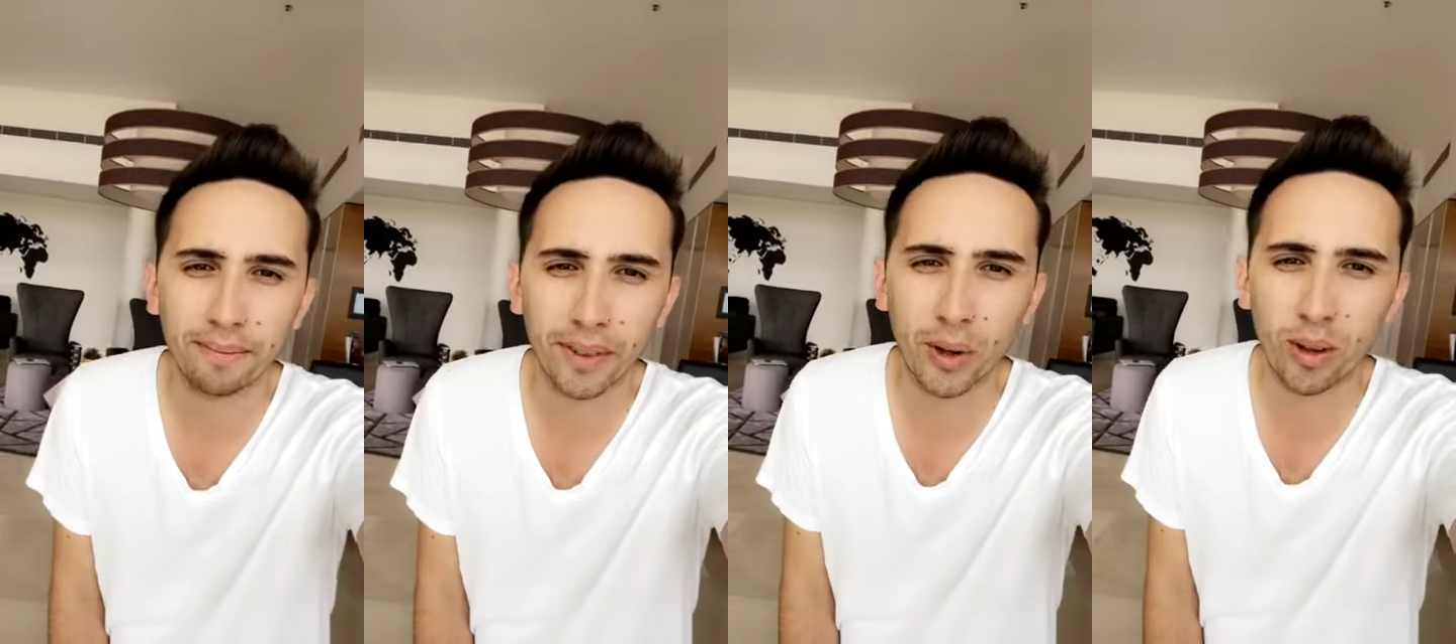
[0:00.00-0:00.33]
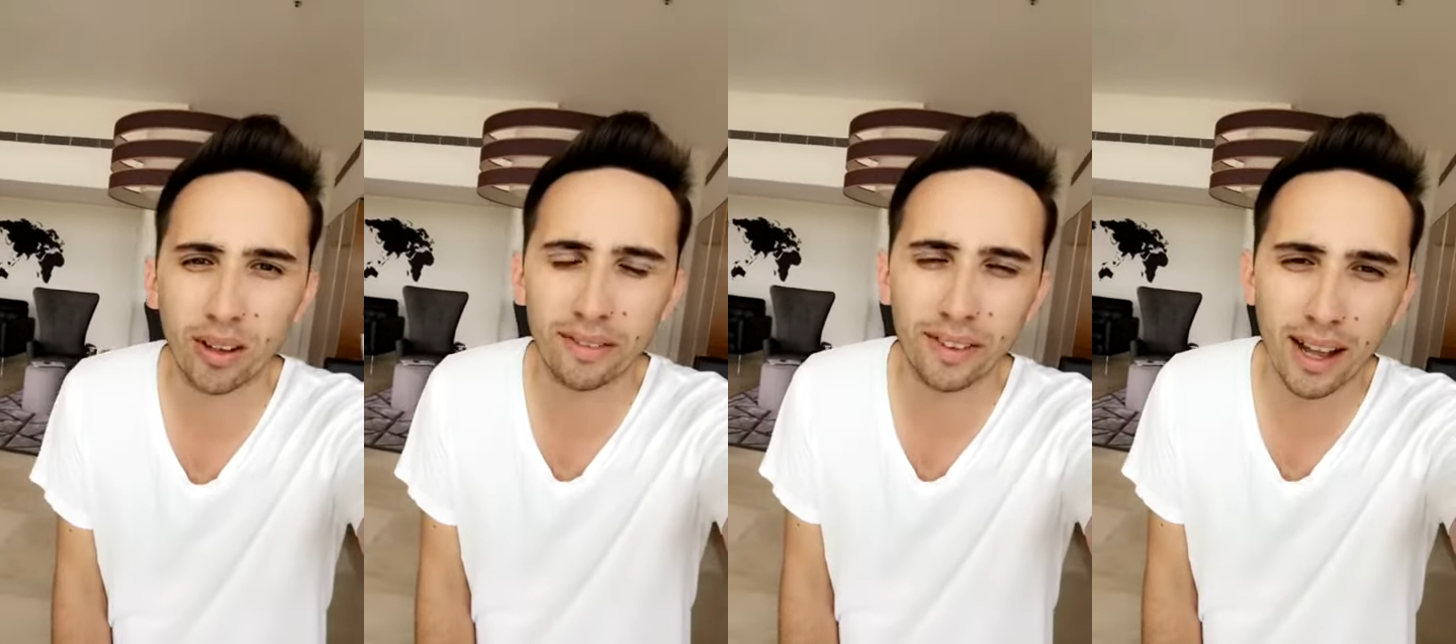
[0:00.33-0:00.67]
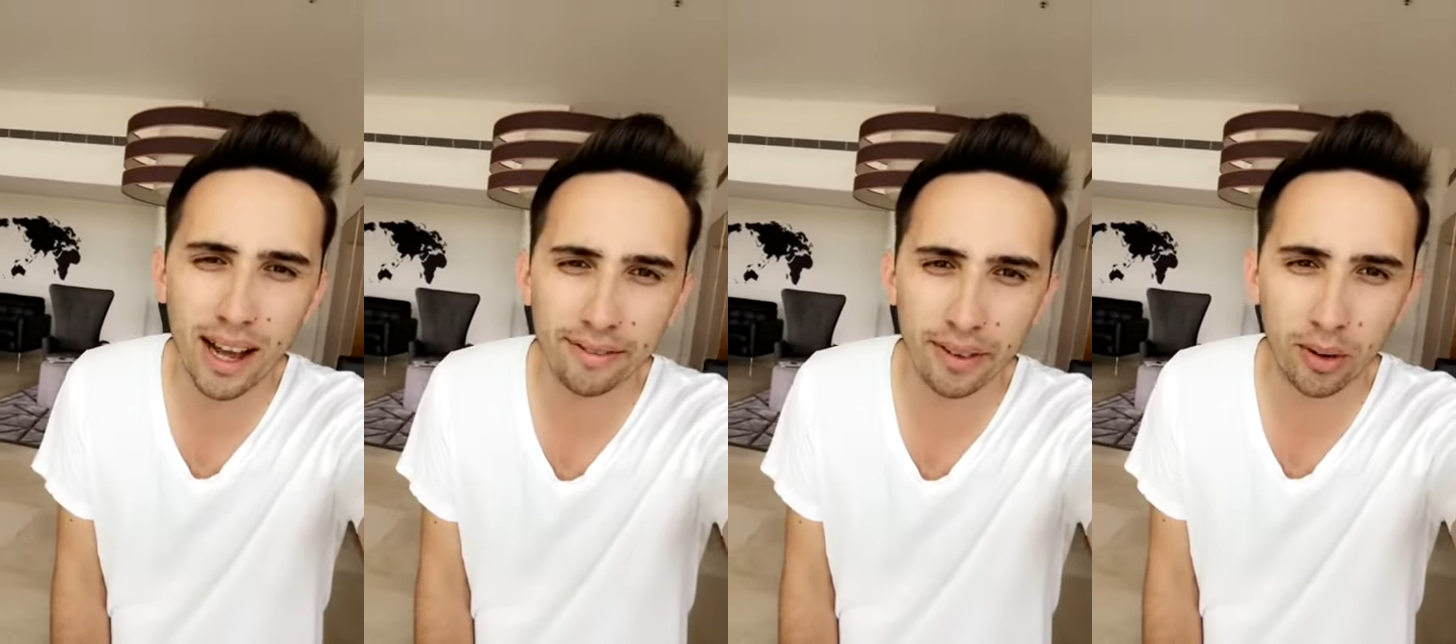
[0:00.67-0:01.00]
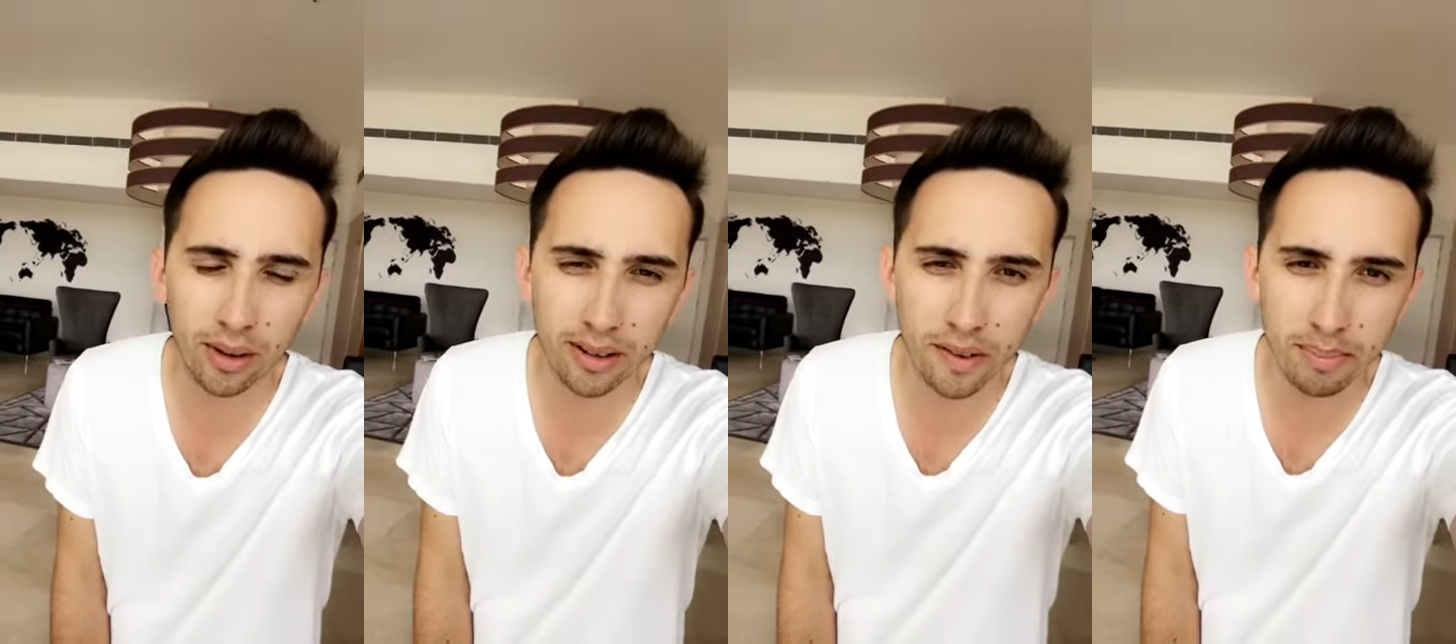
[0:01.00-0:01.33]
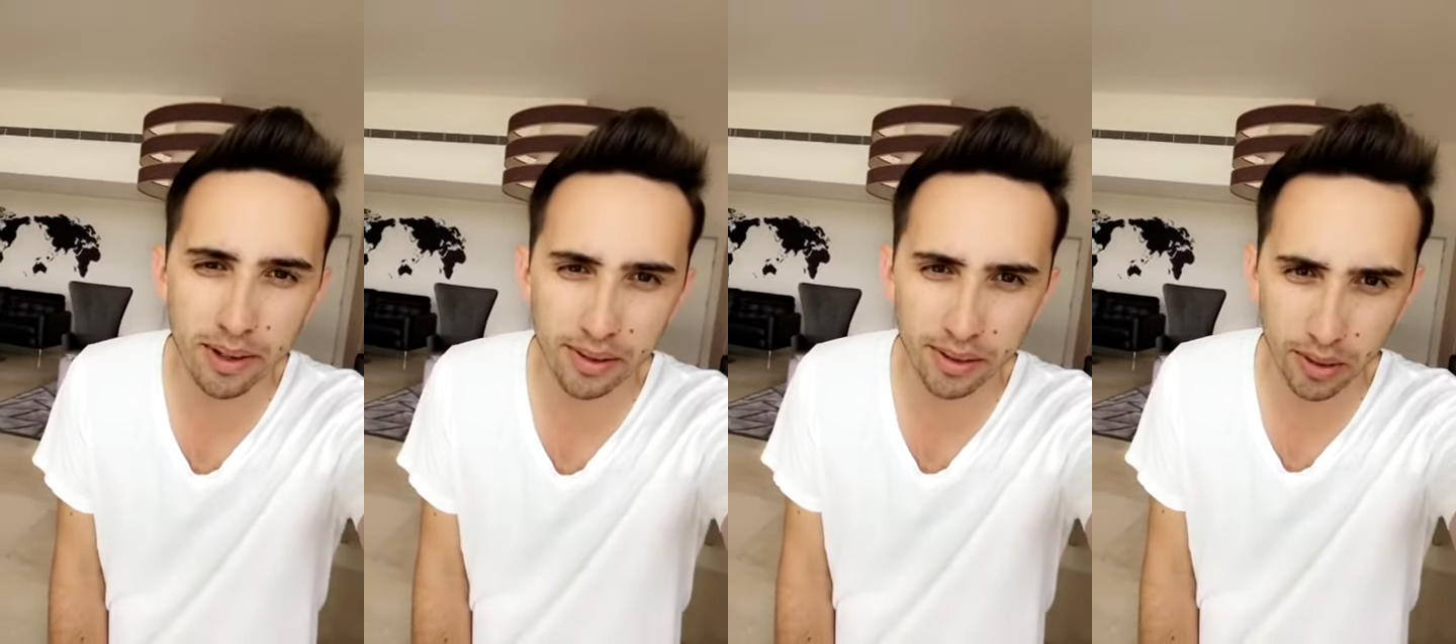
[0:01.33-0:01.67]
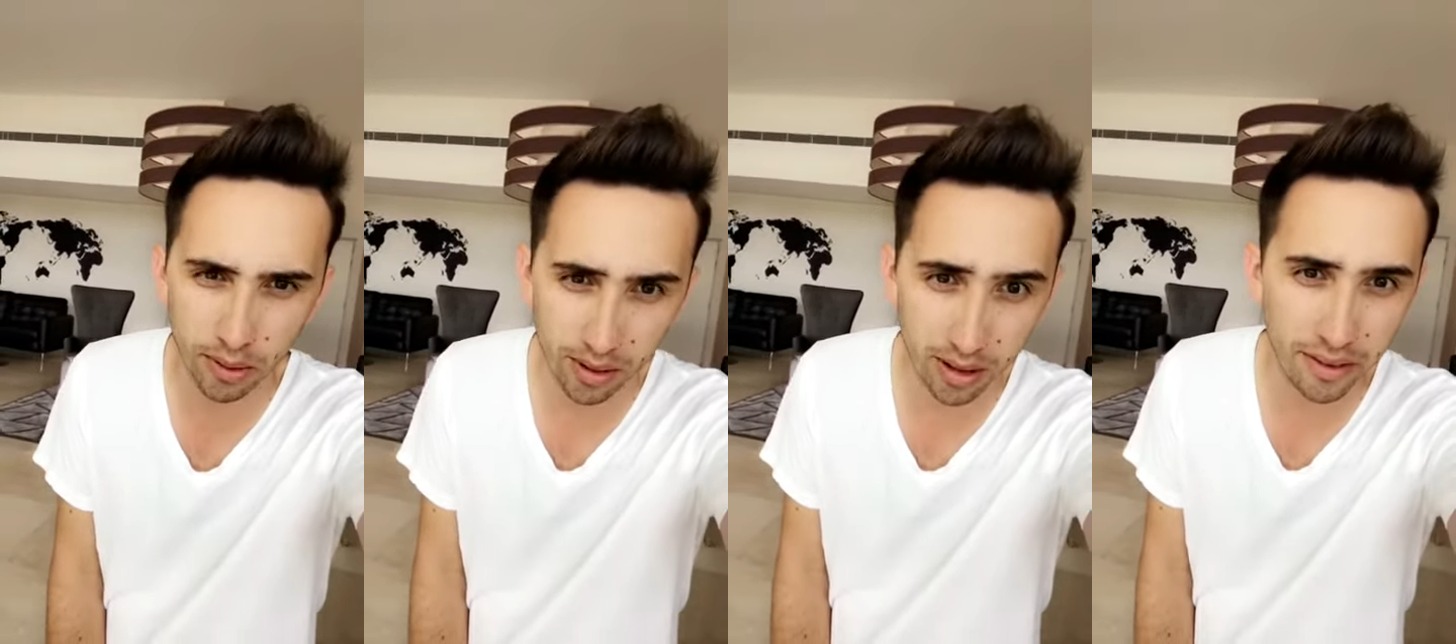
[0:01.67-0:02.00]
Quality of your life, the quality of your business,
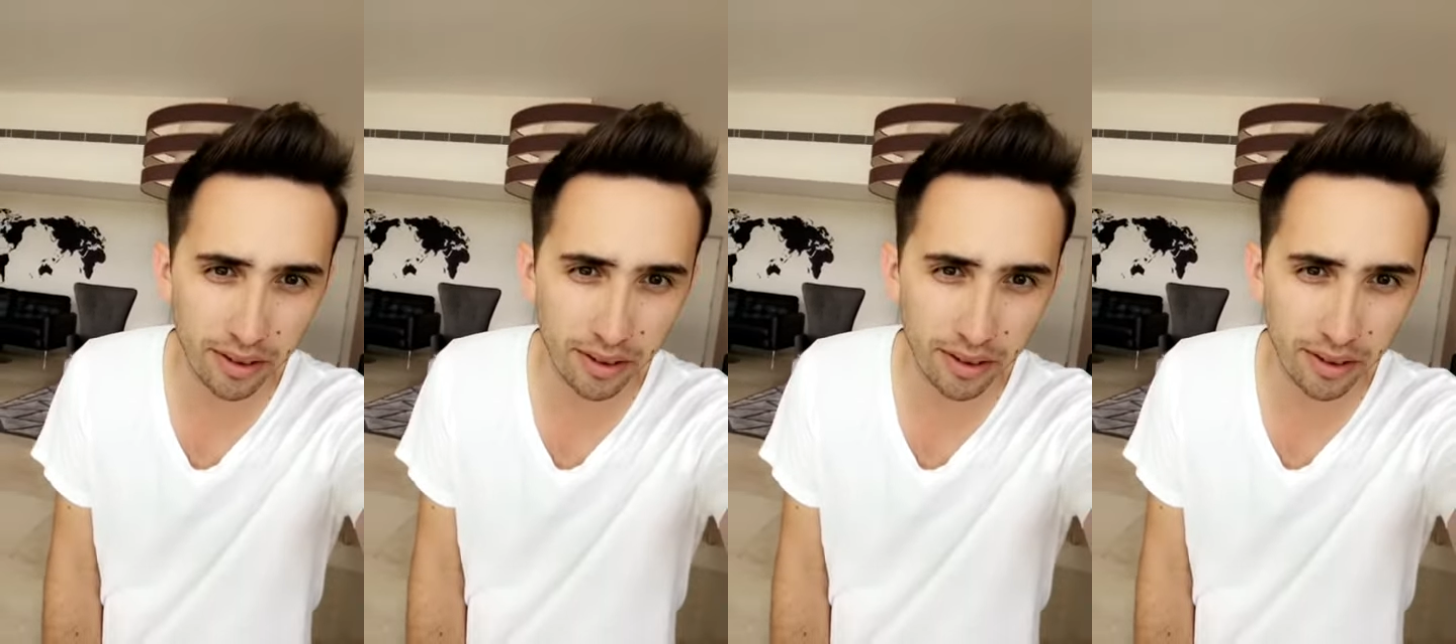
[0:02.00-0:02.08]
the quality